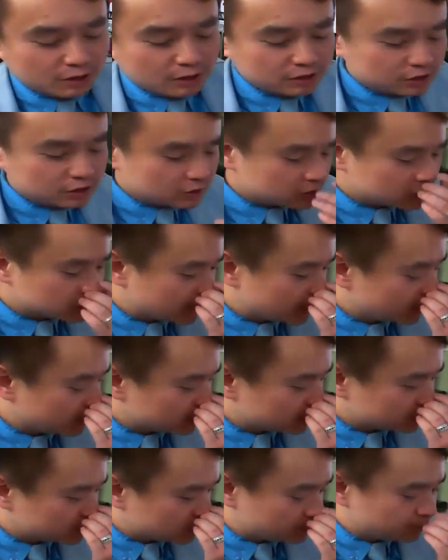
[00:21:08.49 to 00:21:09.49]
Let's just kind
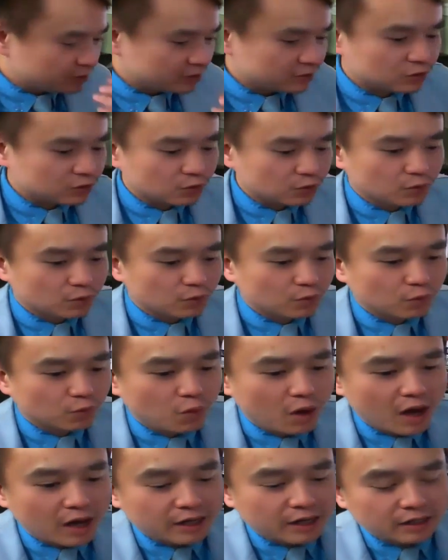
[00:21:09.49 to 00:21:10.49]
of jump into
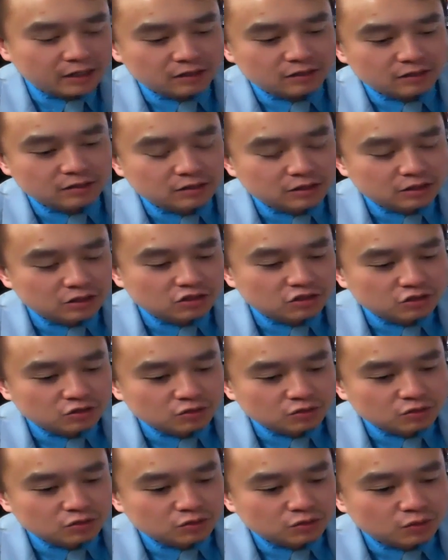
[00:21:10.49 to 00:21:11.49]
why did
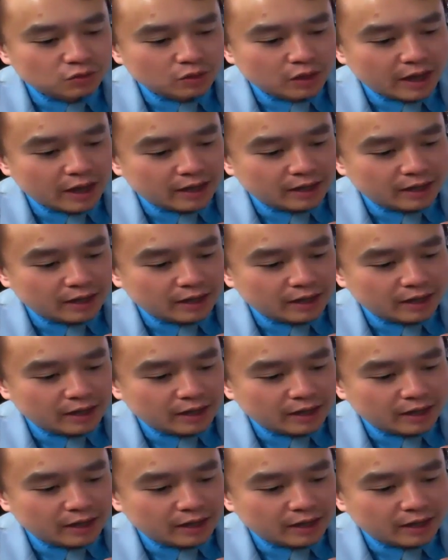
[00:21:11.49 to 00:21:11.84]
you